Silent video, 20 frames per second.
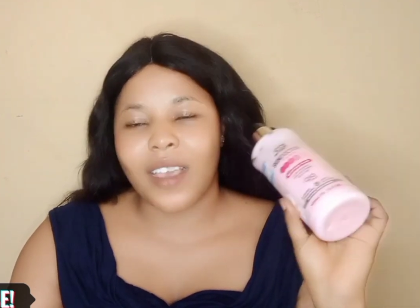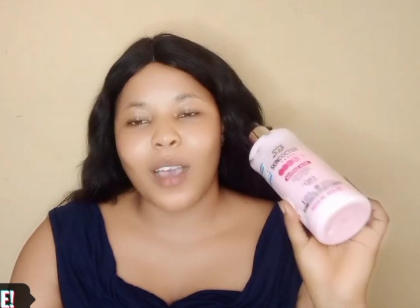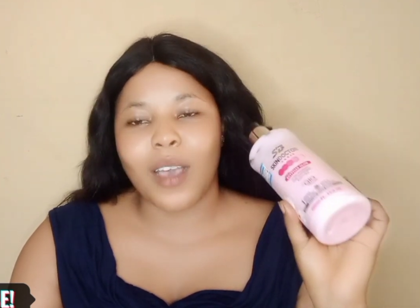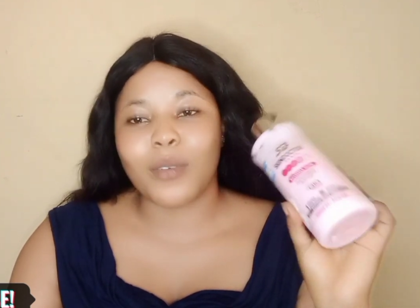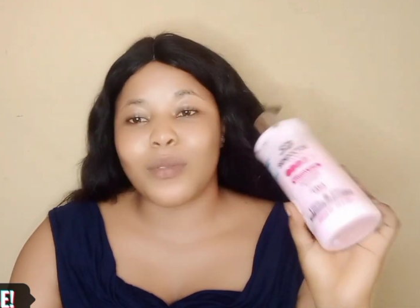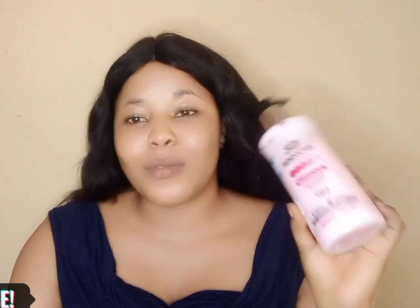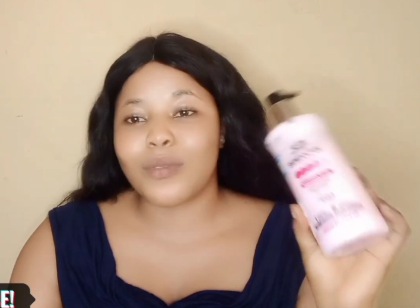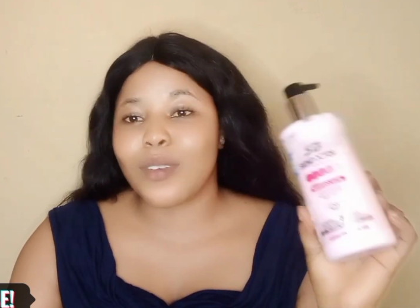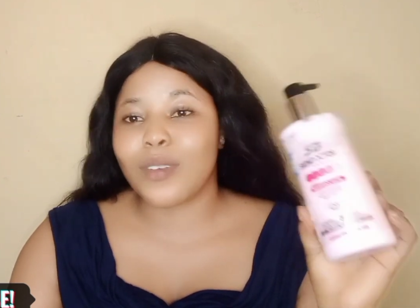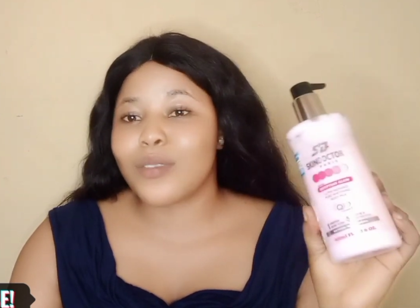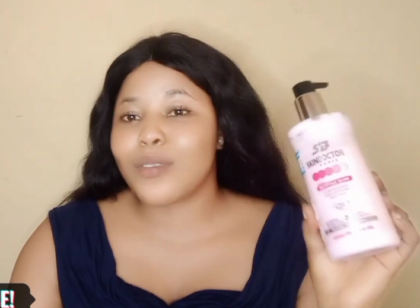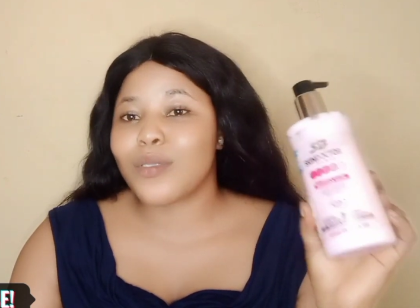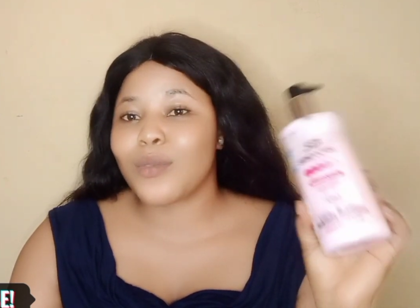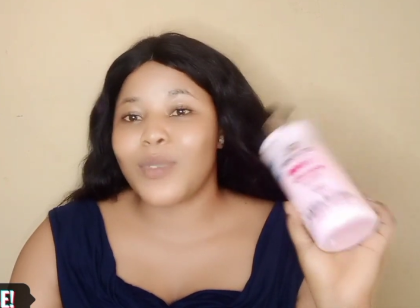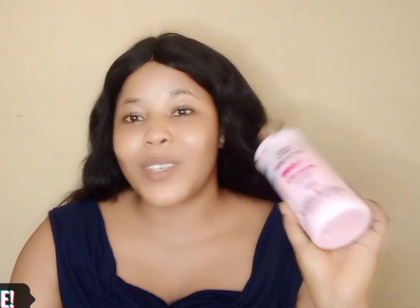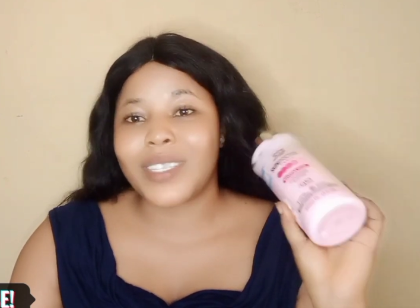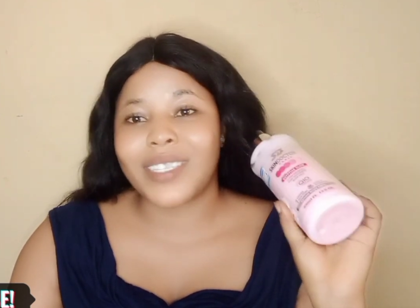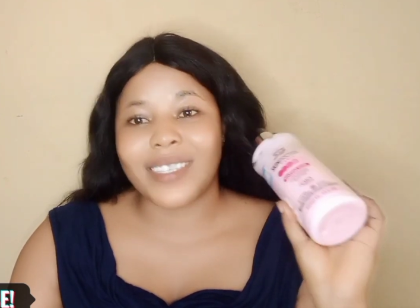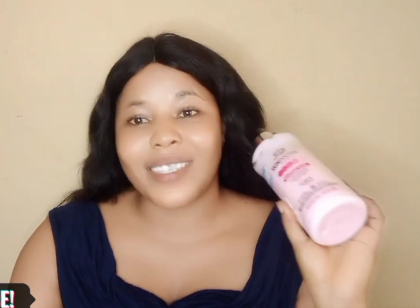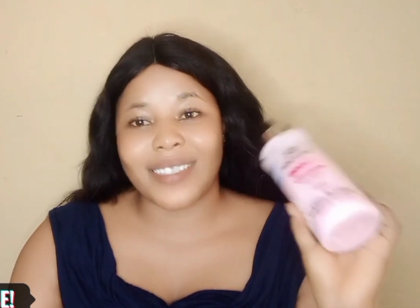I'll
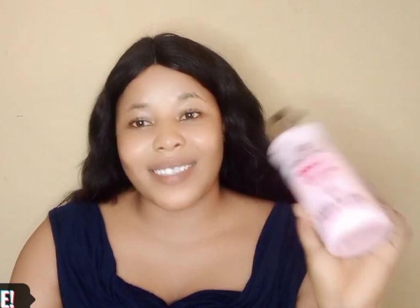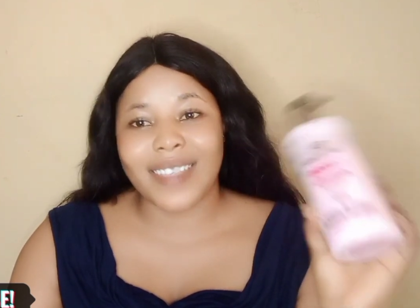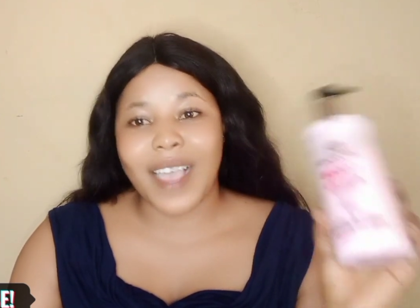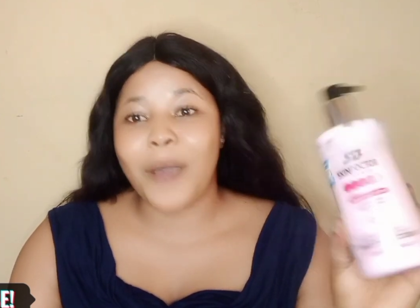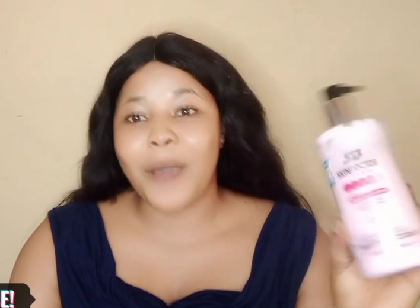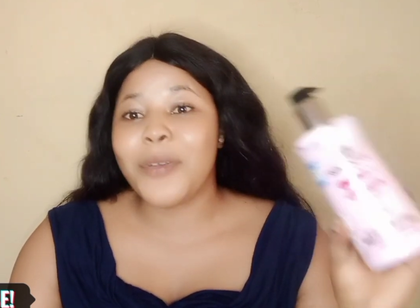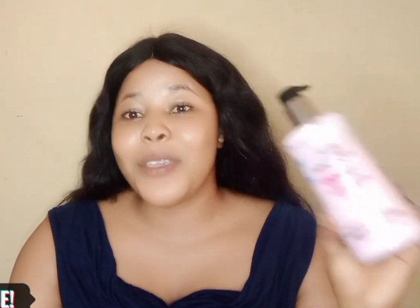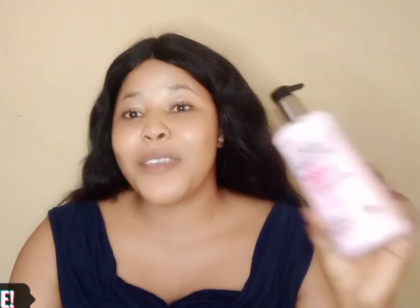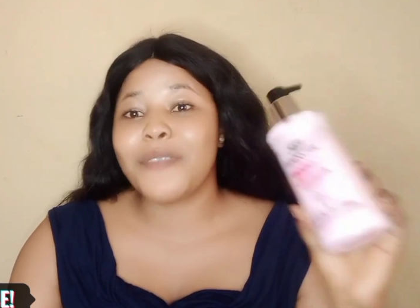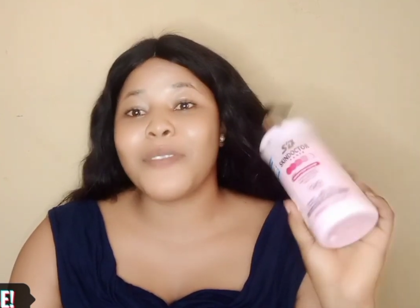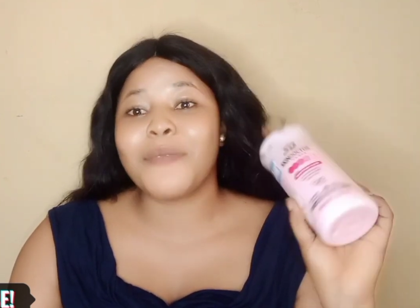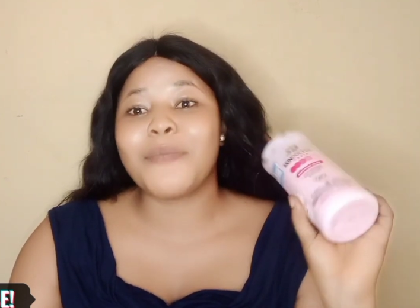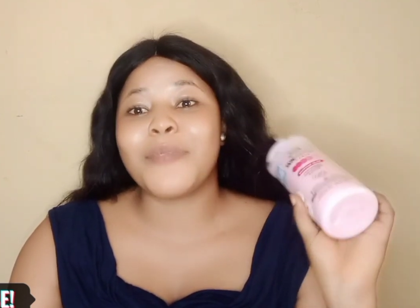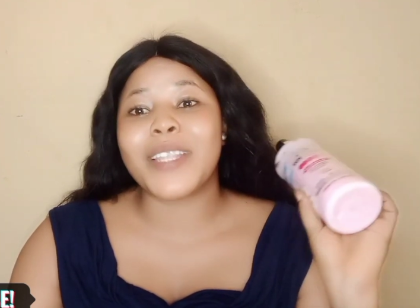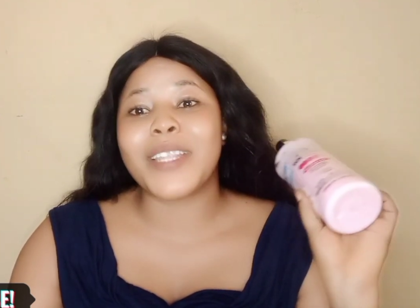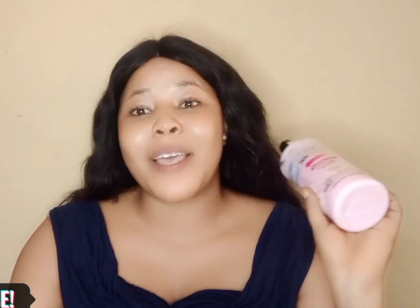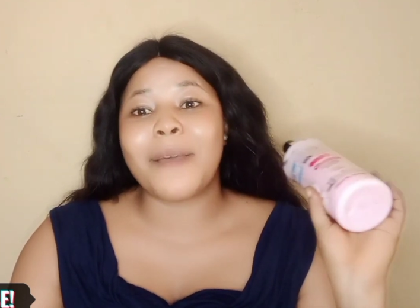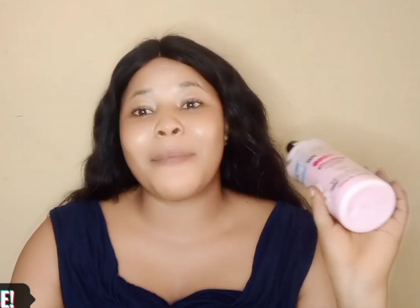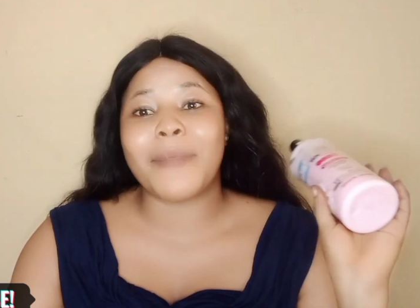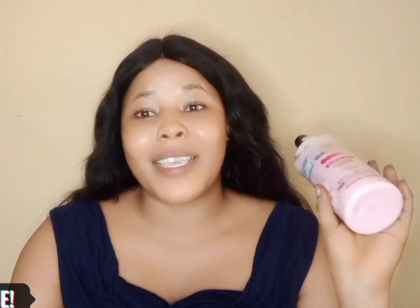just quit it. I won't even
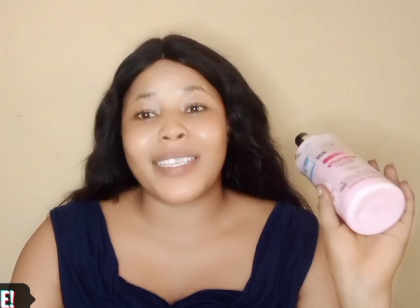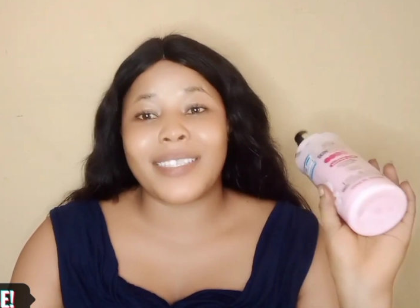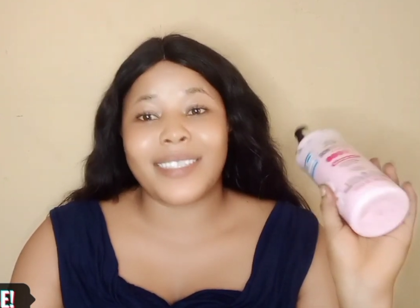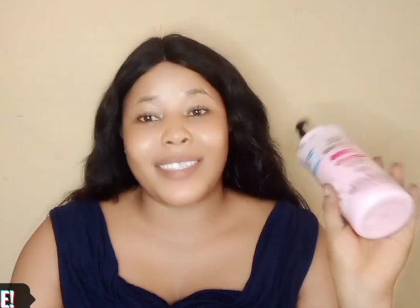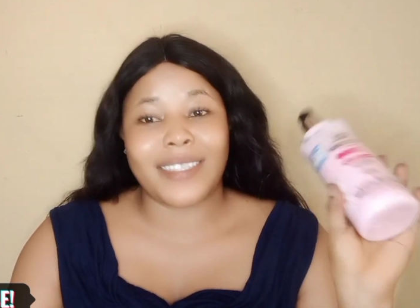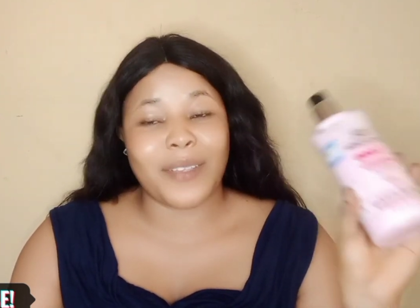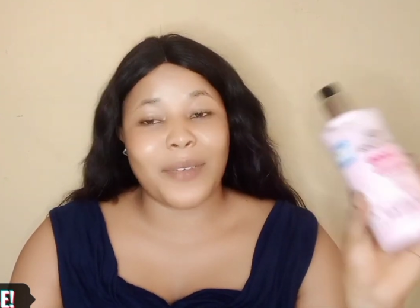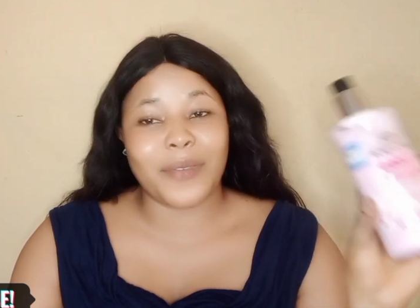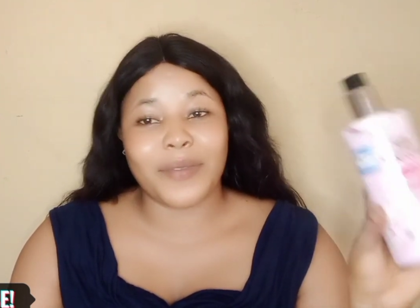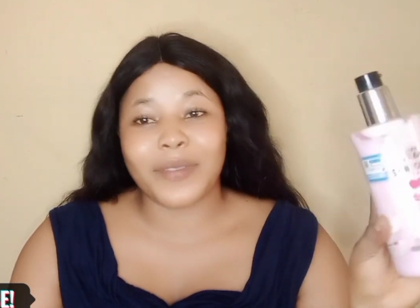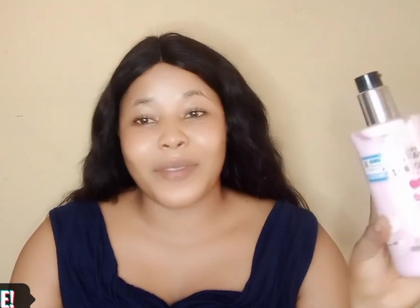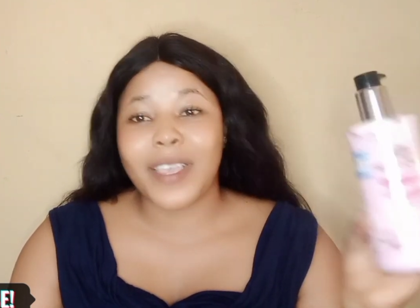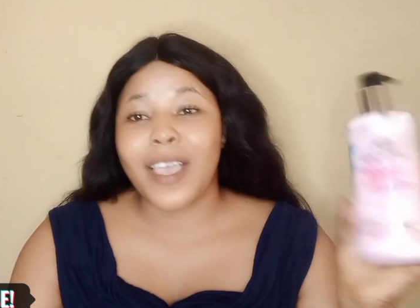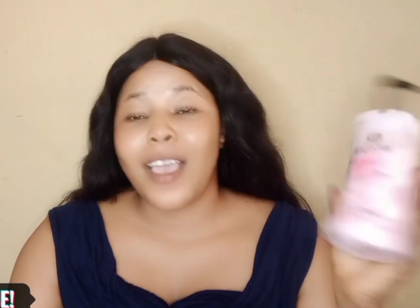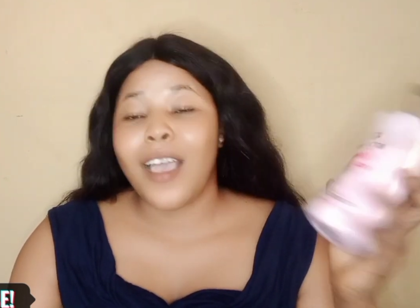bother myself.